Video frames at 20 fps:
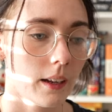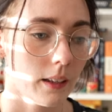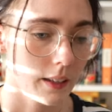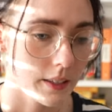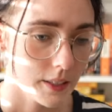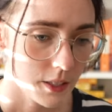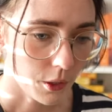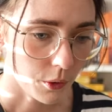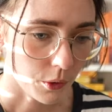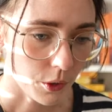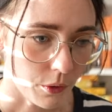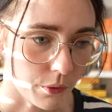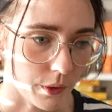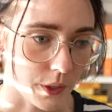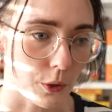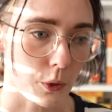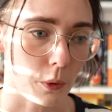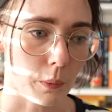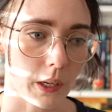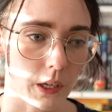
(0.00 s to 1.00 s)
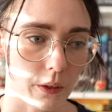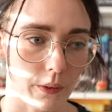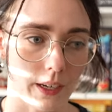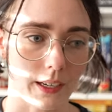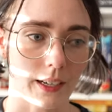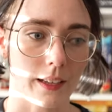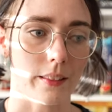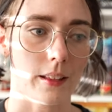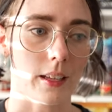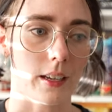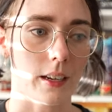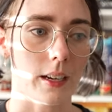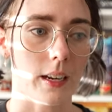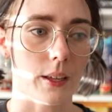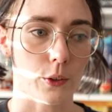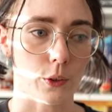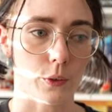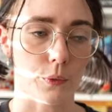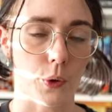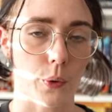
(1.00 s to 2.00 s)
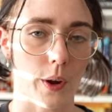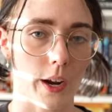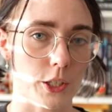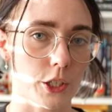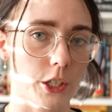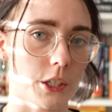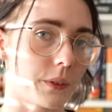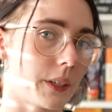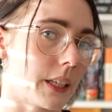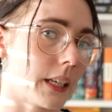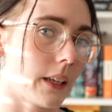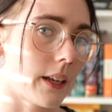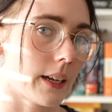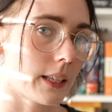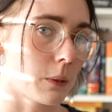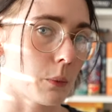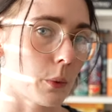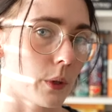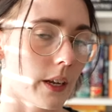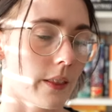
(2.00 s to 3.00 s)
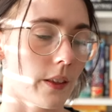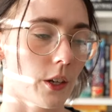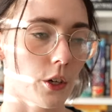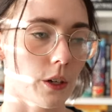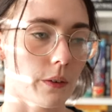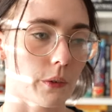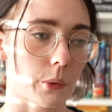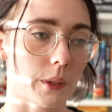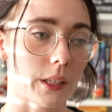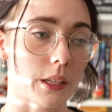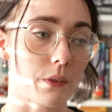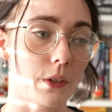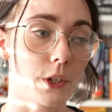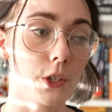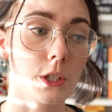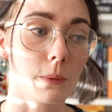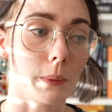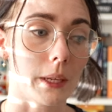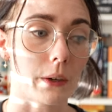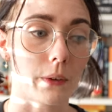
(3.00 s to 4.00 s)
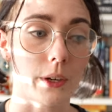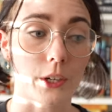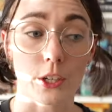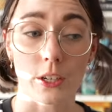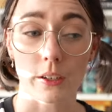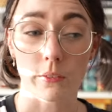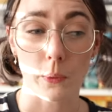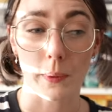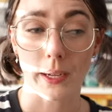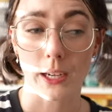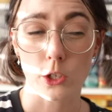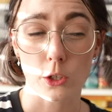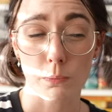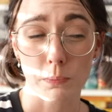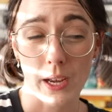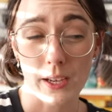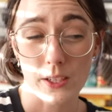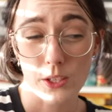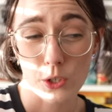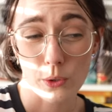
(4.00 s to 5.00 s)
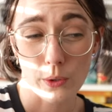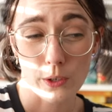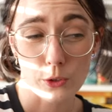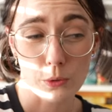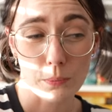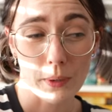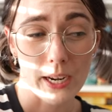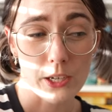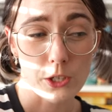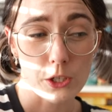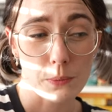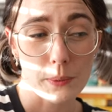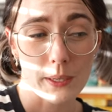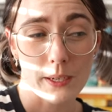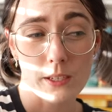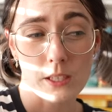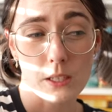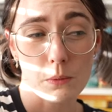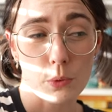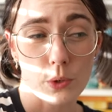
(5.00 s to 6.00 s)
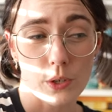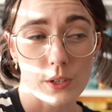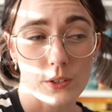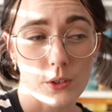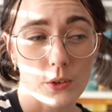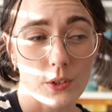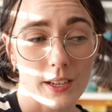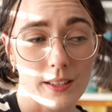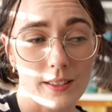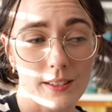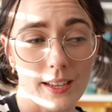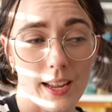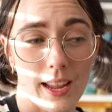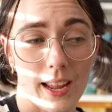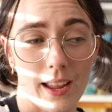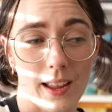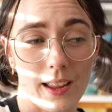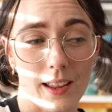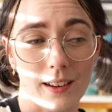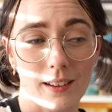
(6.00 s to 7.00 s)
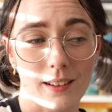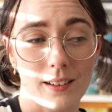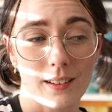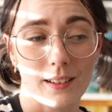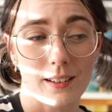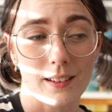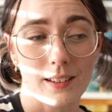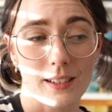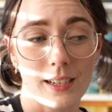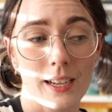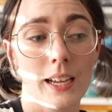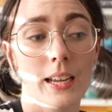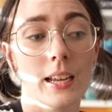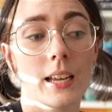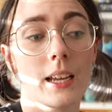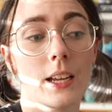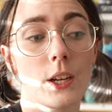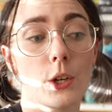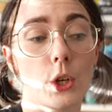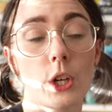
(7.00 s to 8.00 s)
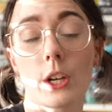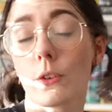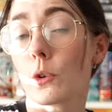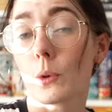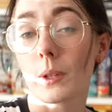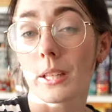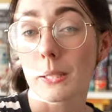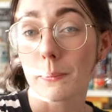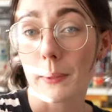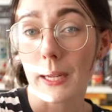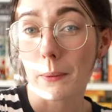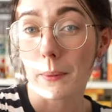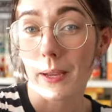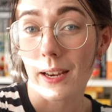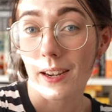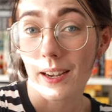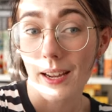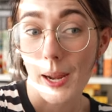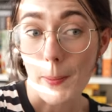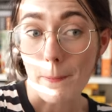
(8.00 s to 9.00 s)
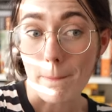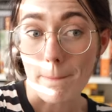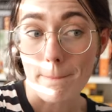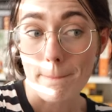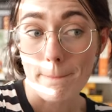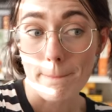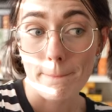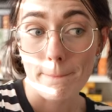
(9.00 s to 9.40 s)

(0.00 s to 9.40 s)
unless you and your friend do a buddy read and then neither of you actually really like the book and then you never really finish the buddy read, you never make it past 200 pages because the book is so dense and you never really speak about it again.